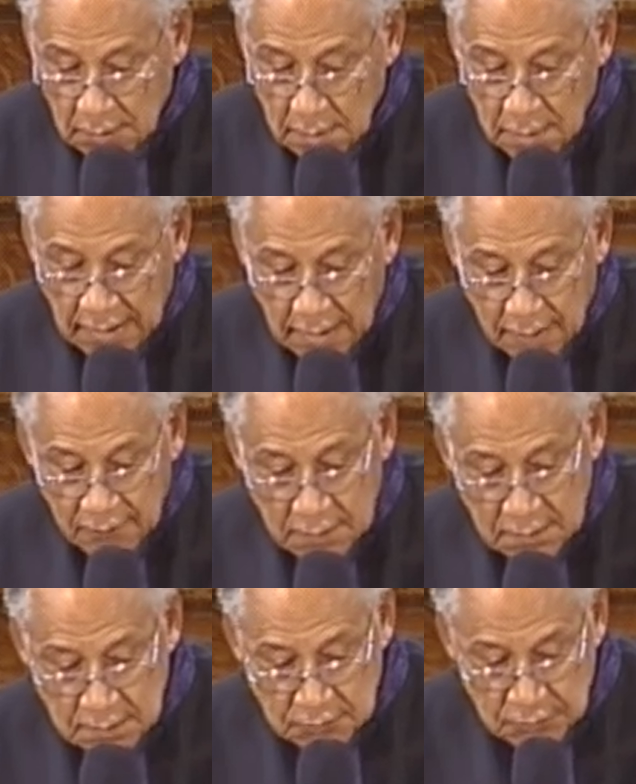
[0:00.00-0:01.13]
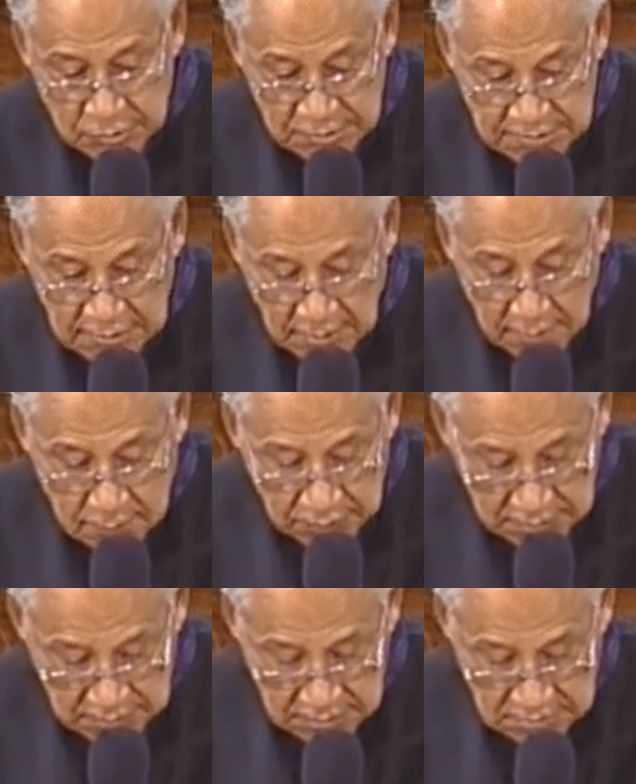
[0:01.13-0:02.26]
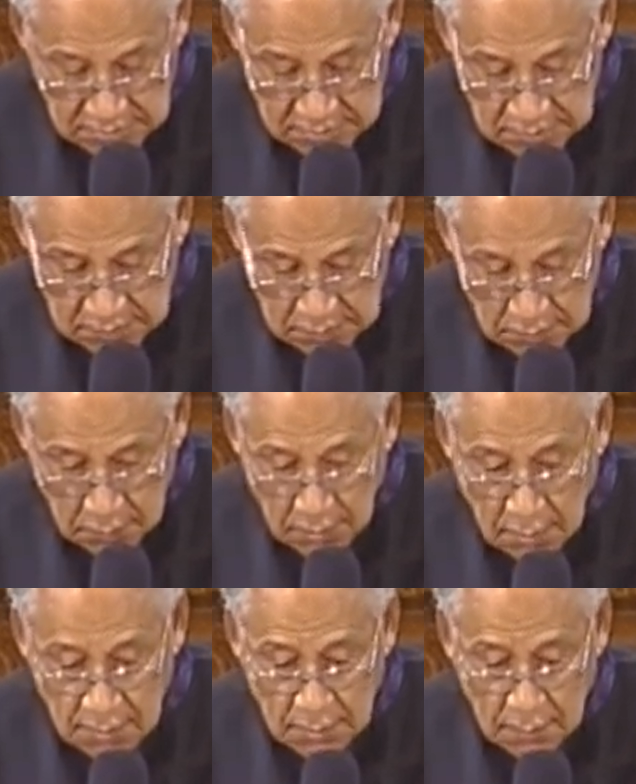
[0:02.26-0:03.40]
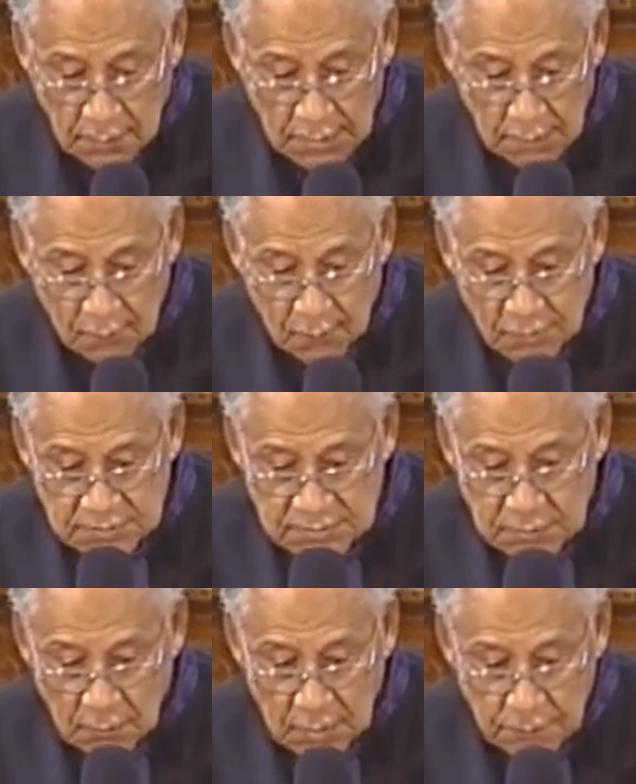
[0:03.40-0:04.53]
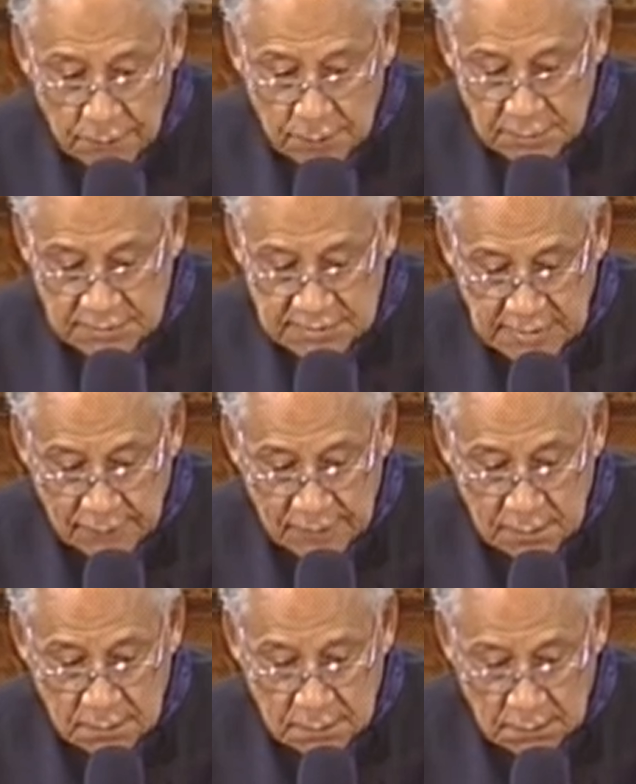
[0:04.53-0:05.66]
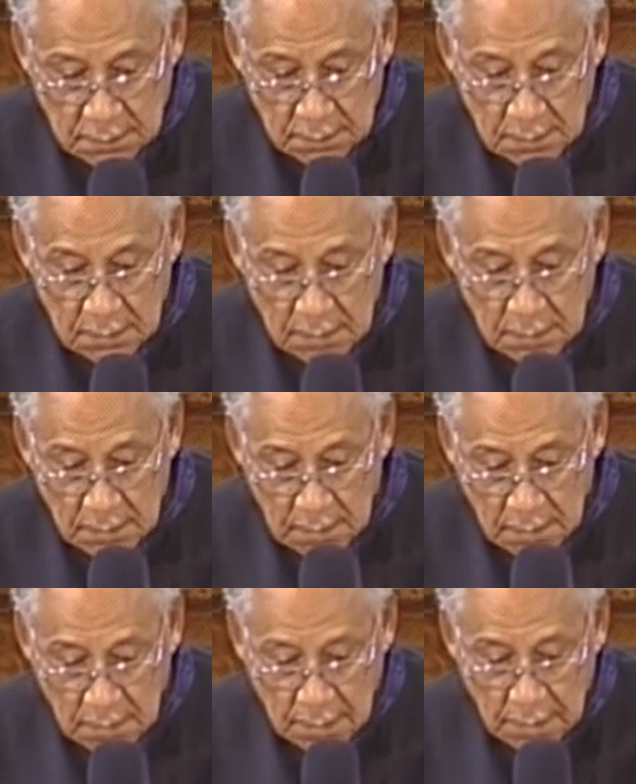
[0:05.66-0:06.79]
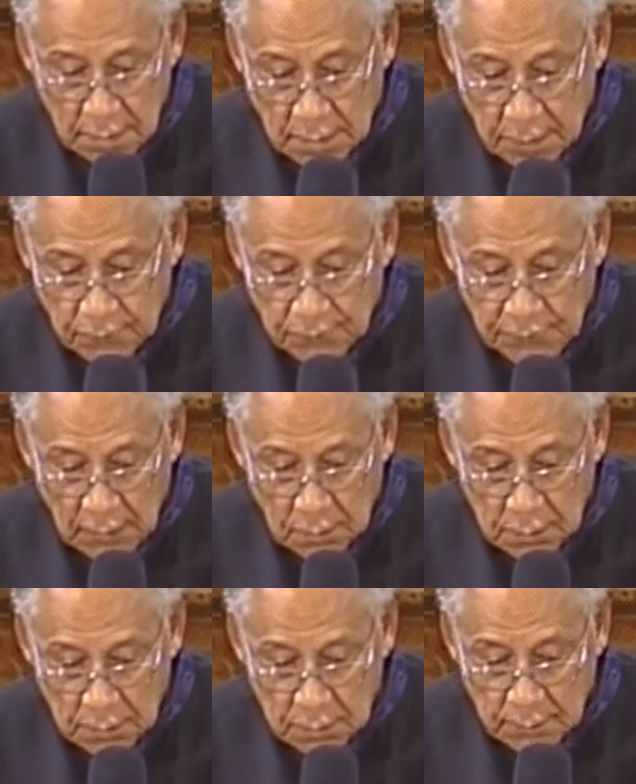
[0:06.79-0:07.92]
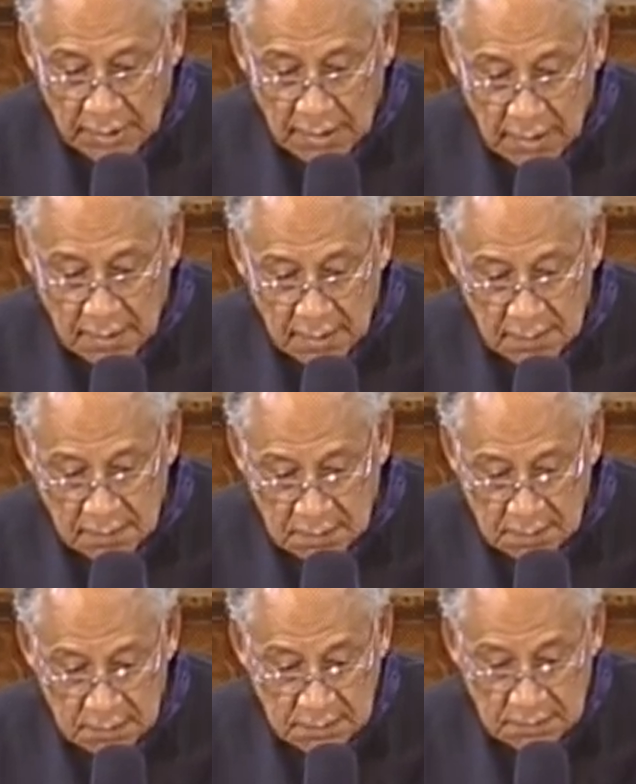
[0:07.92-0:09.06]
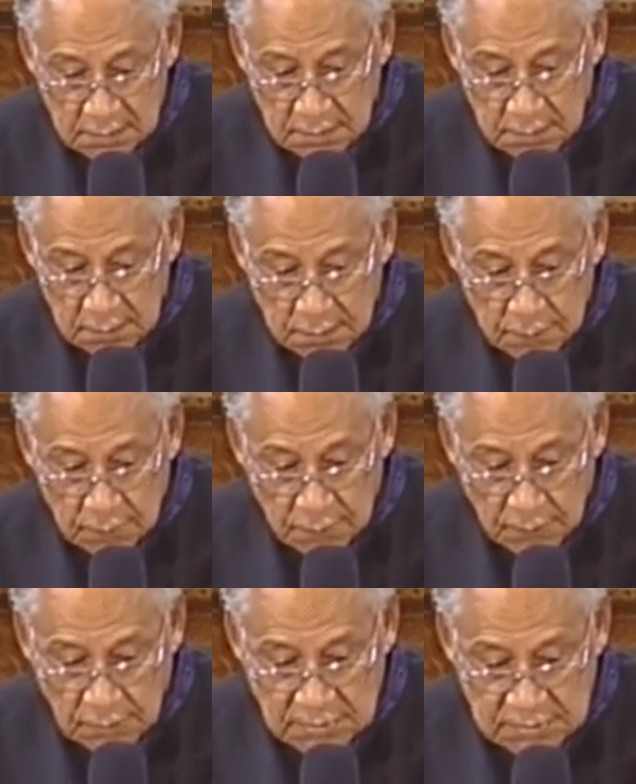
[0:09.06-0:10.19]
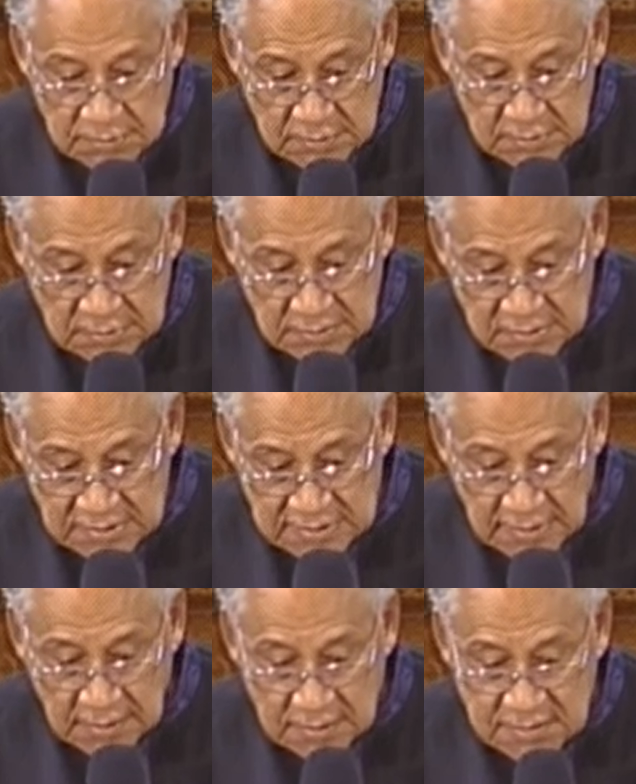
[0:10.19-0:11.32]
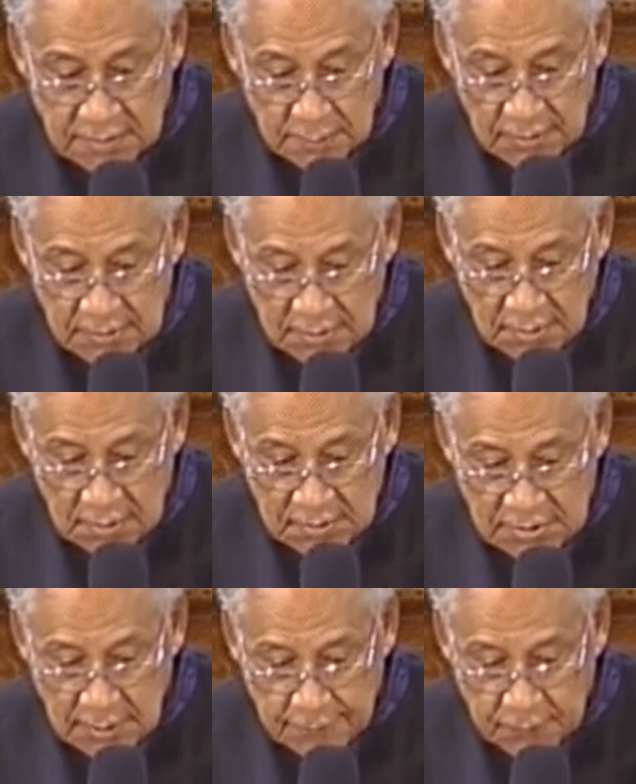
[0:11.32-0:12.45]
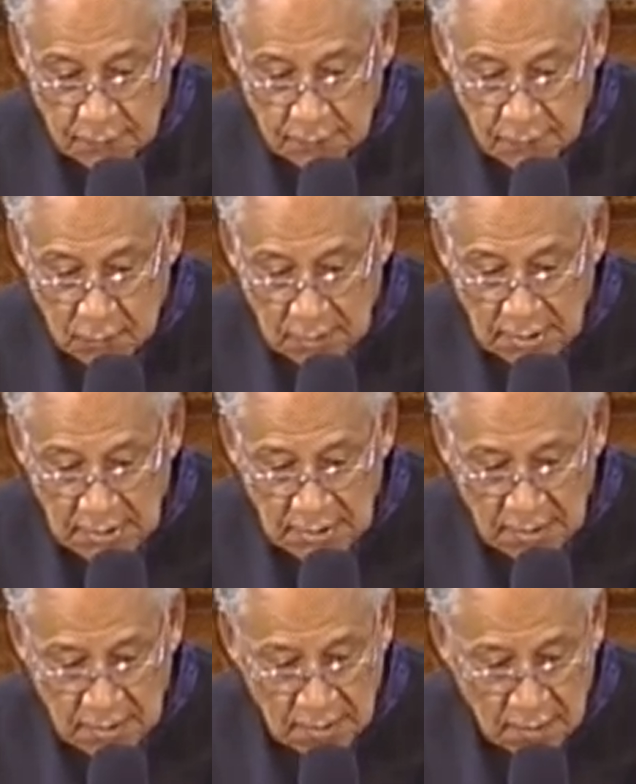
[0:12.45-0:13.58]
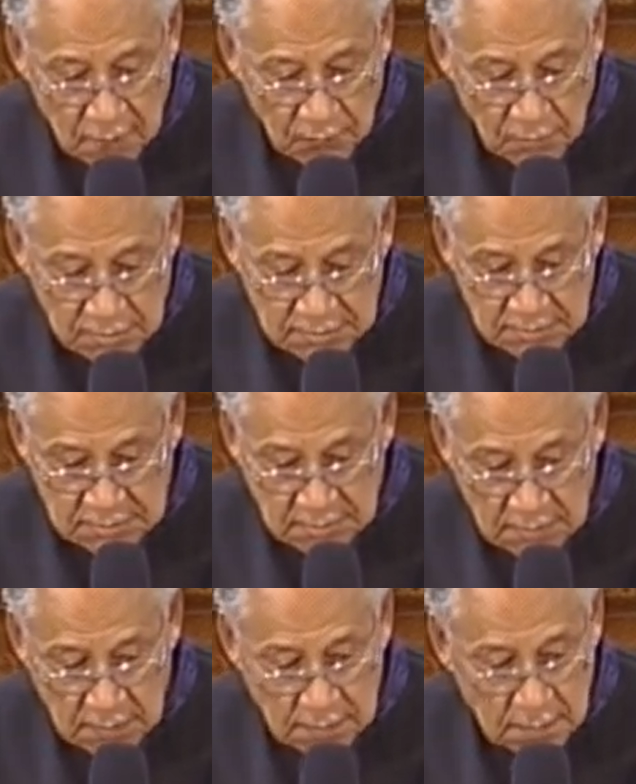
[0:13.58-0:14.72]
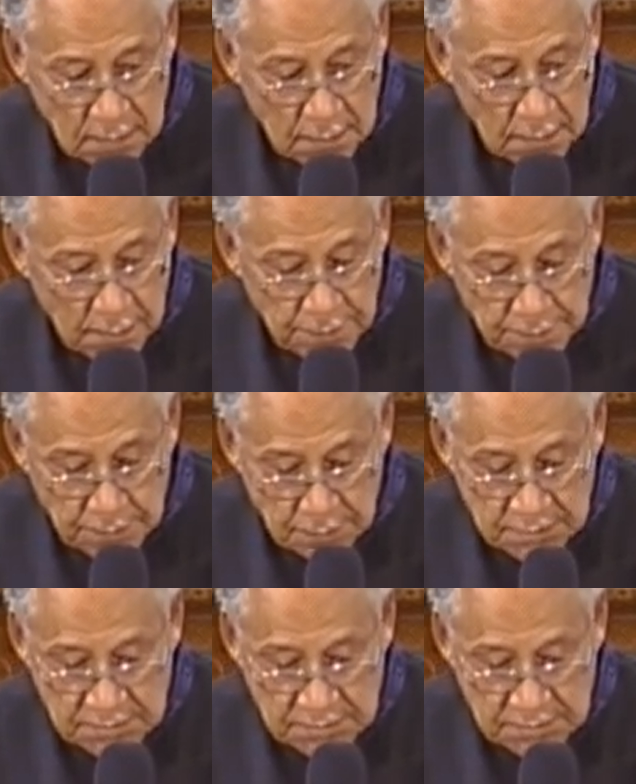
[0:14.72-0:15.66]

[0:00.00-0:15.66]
when you have it, would you stand, please? We're going to read verses 1 through 7, uh, followed by verse 2 Timothy chapter 3 and verse 13.